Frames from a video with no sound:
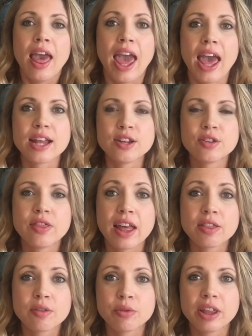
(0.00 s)
and
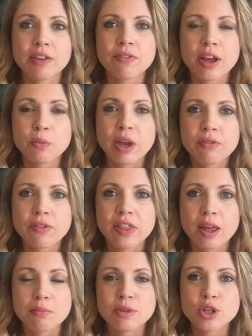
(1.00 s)
that's a really fun way for
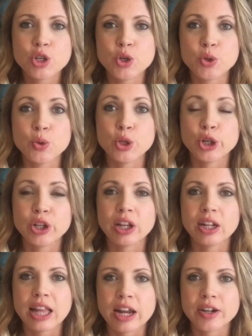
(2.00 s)
them to learn
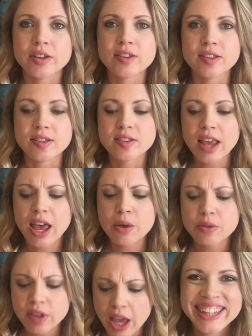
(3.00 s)
their letters and
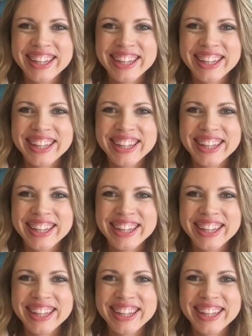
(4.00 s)
sounds